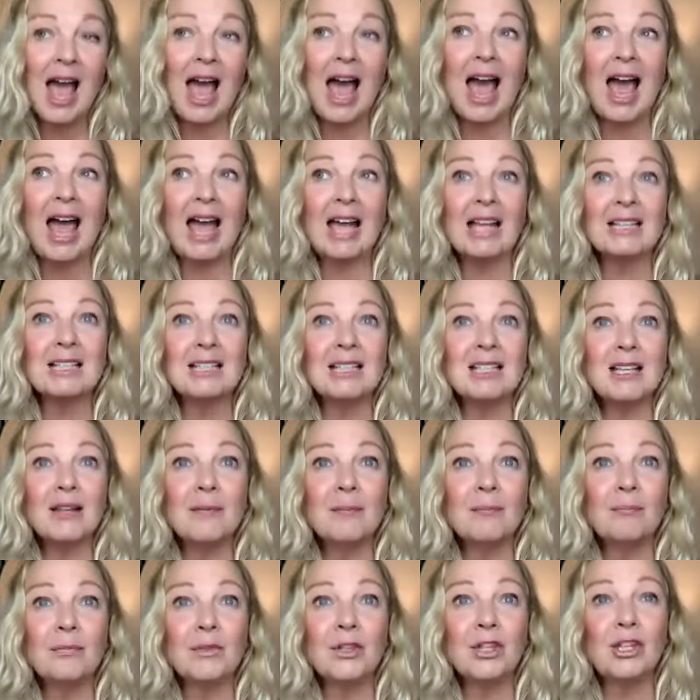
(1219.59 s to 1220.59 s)
And
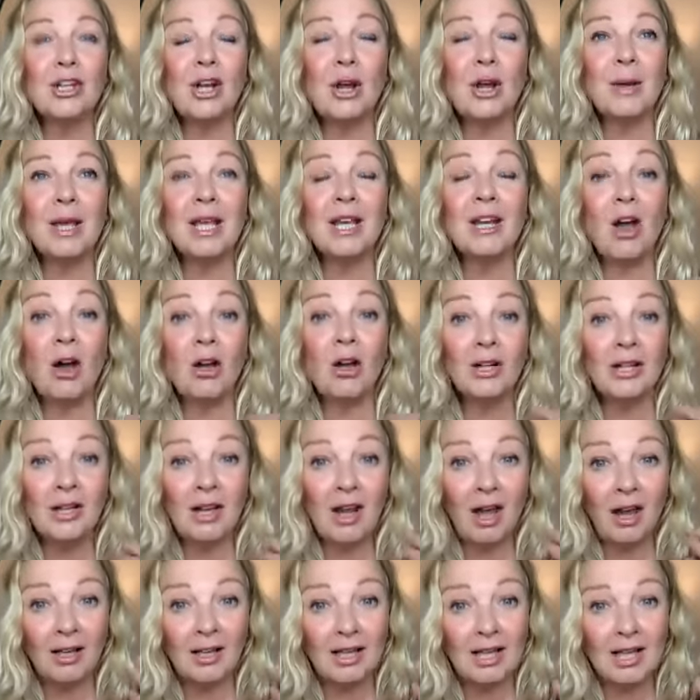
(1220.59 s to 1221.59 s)
you know, in our
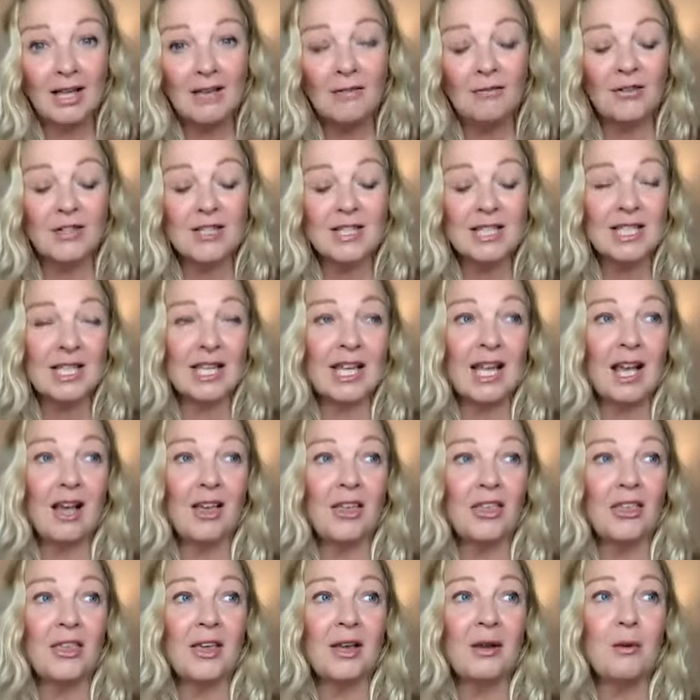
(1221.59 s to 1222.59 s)
naivety, I
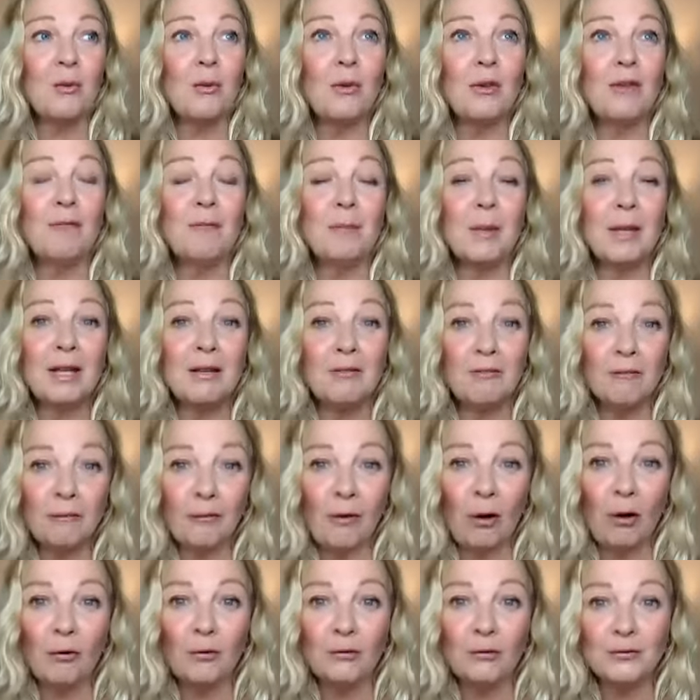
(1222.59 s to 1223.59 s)
think we've been
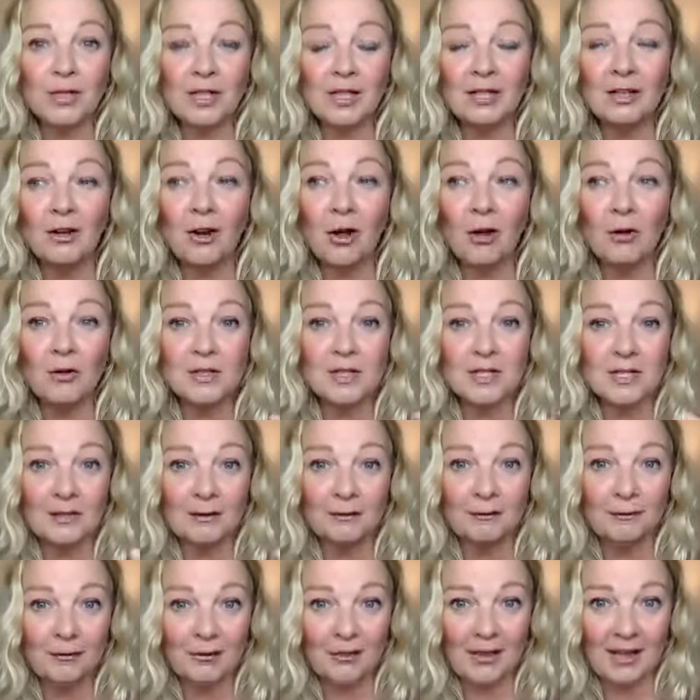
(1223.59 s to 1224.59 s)
involved in lots
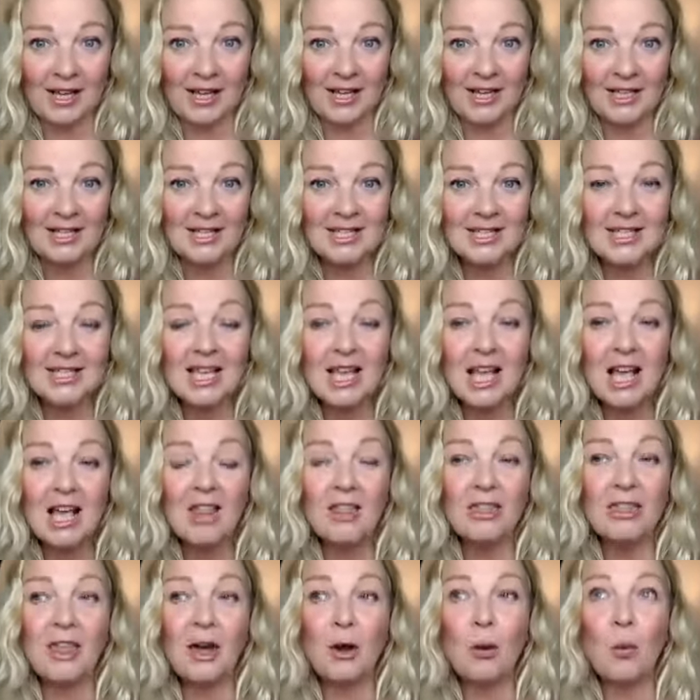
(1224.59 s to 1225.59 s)
of things
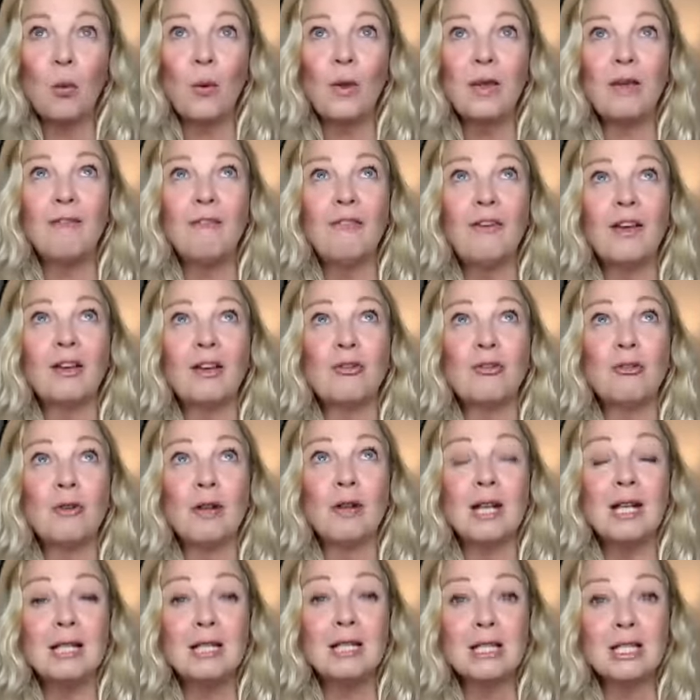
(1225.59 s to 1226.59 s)
that we've
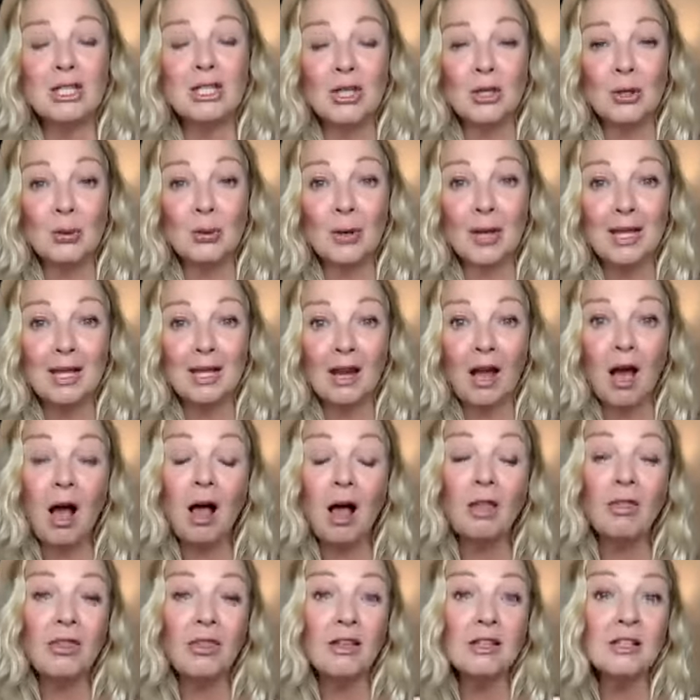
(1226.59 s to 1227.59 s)
agreed to in
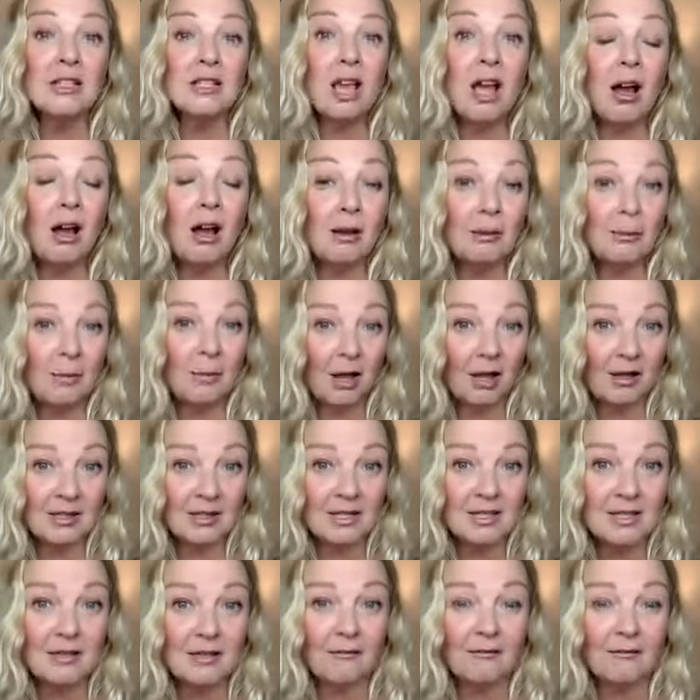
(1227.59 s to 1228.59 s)
other
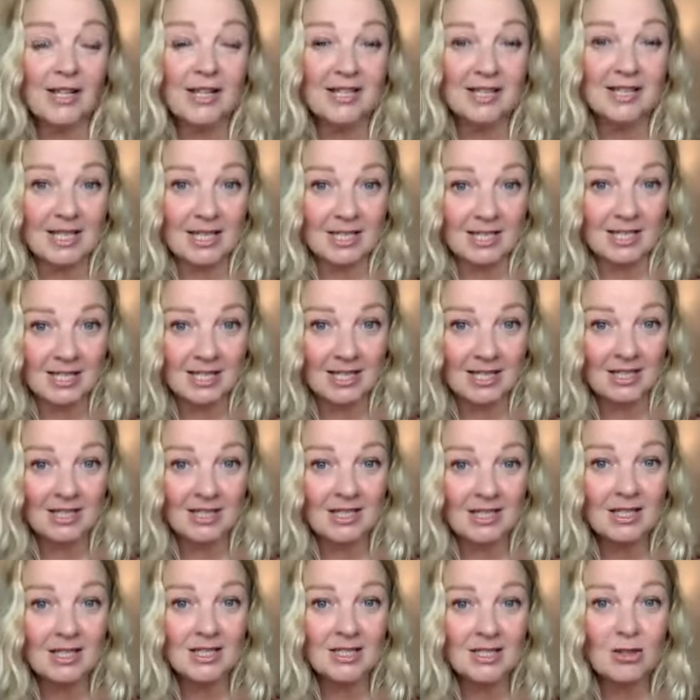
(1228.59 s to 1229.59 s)
timelines of
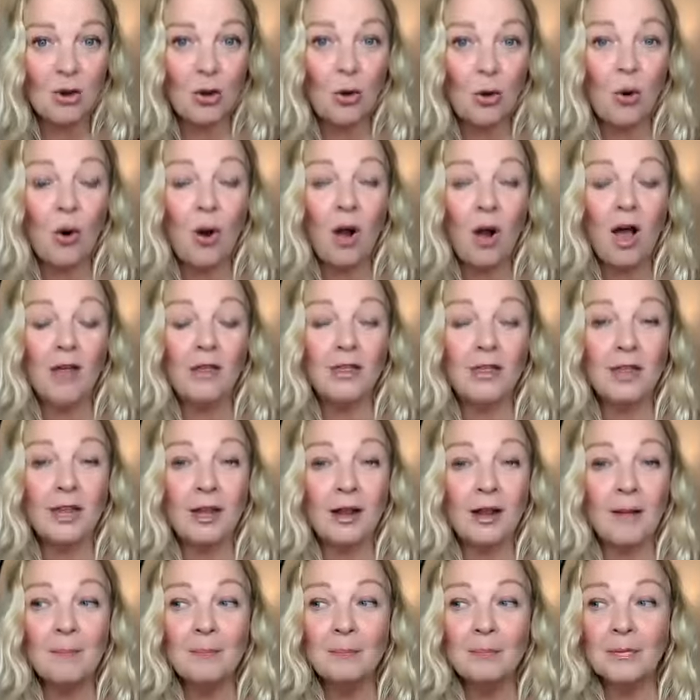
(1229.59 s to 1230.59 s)
existence or
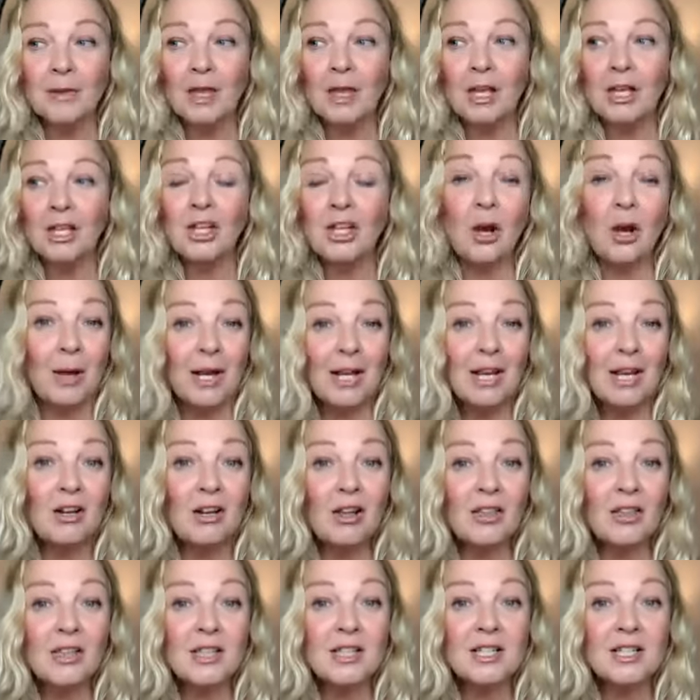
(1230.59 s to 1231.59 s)
other, you know, in
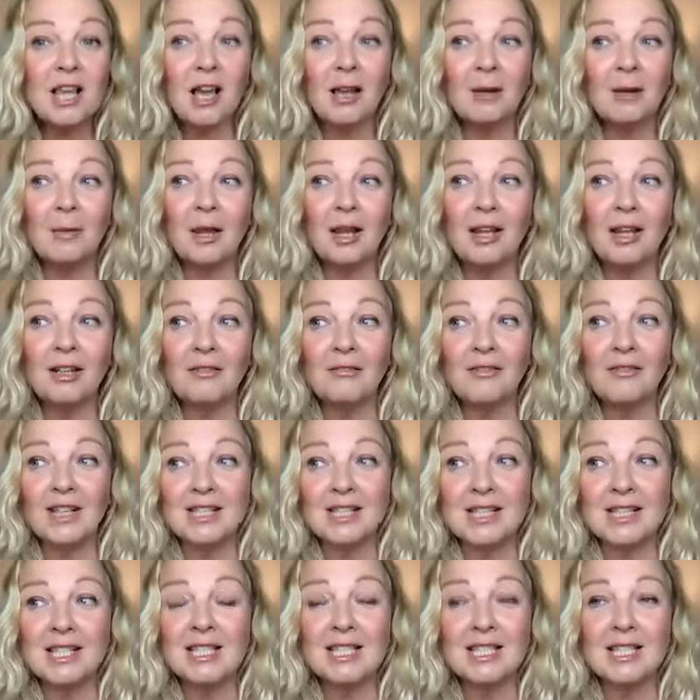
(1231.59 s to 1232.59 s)
another timeline of
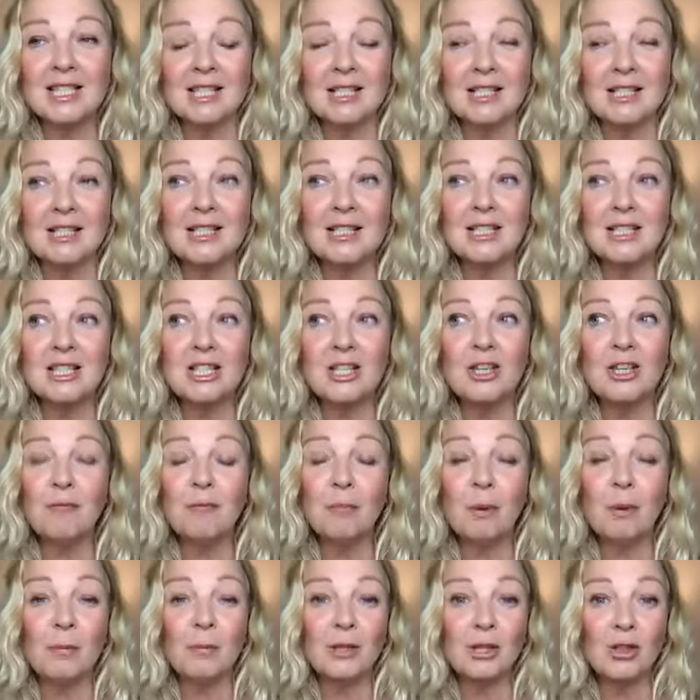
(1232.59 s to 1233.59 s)
existence, you
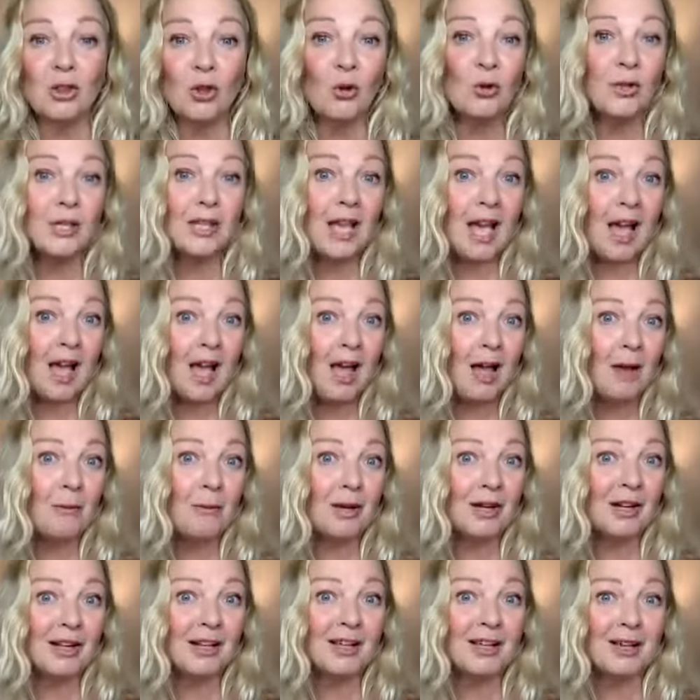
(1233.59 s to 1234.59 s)
probably thought, yeah,
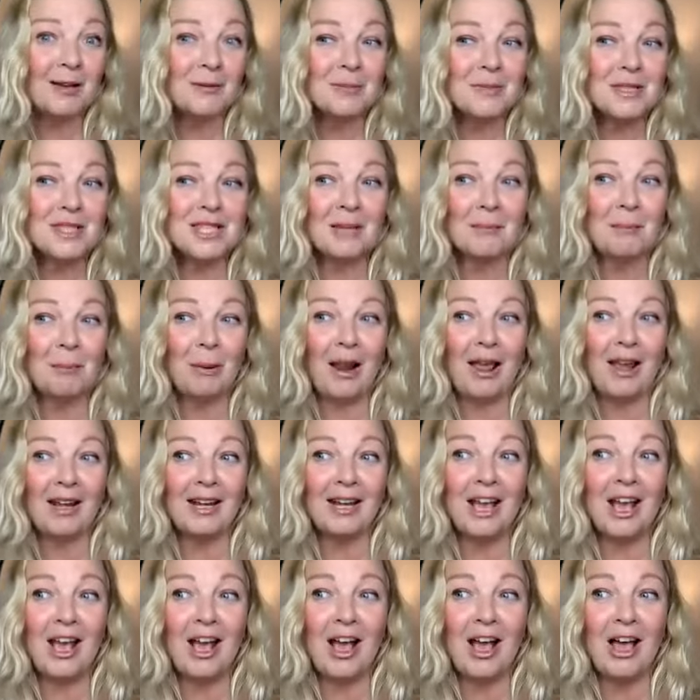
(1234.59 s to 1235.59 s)
when I come to
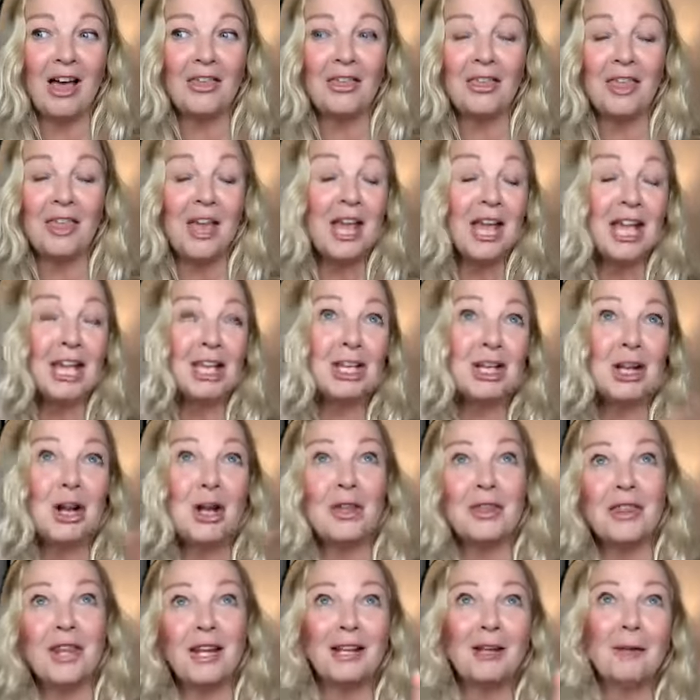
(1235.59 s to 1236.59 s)
planet Earth, you
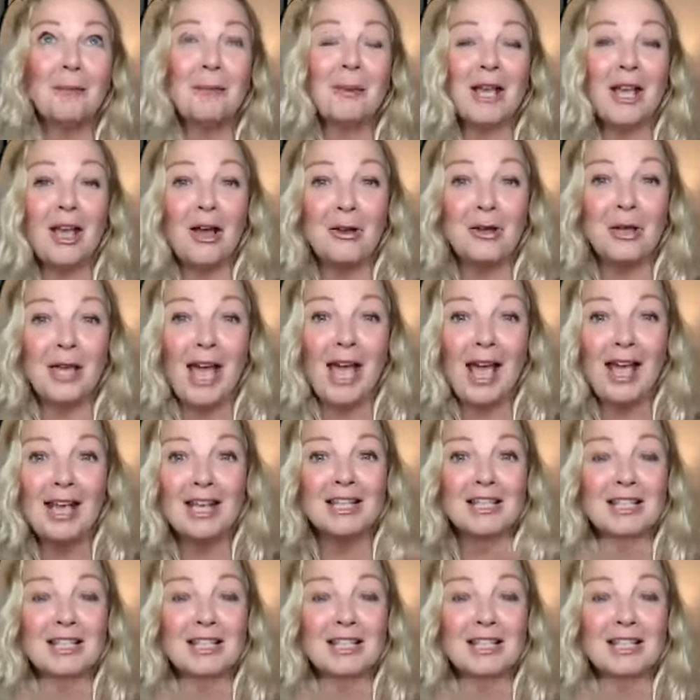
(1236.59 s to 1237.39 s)
know, that'll be okay.